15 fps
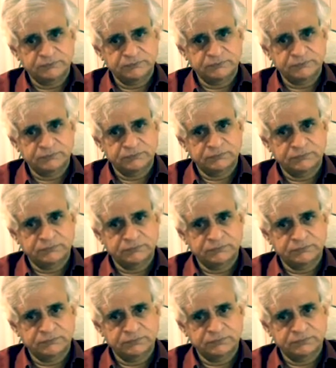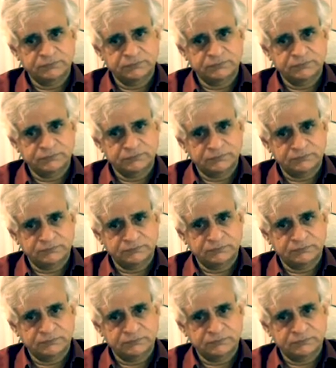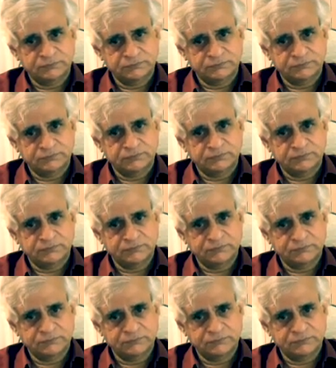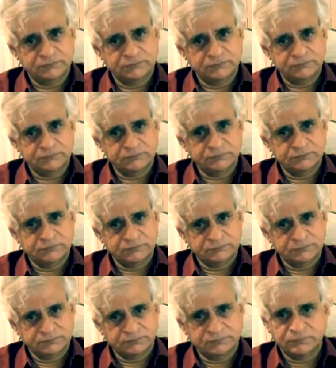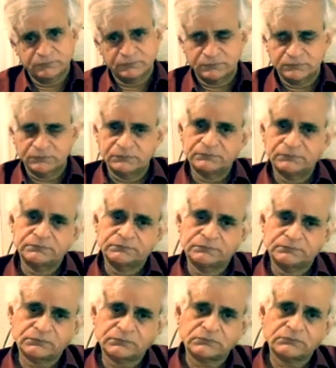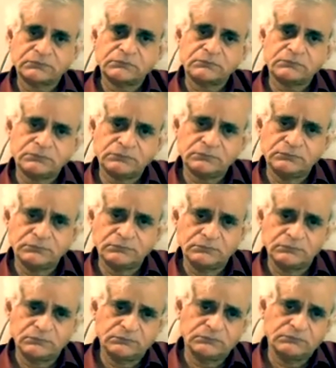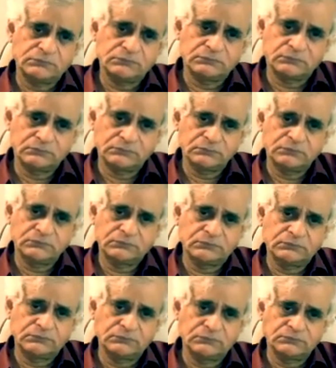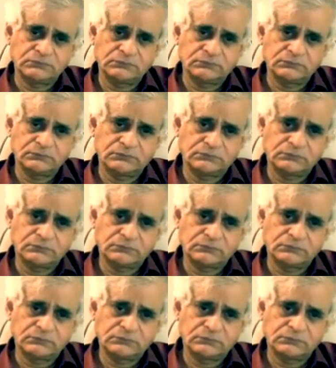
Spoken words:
(not speaking)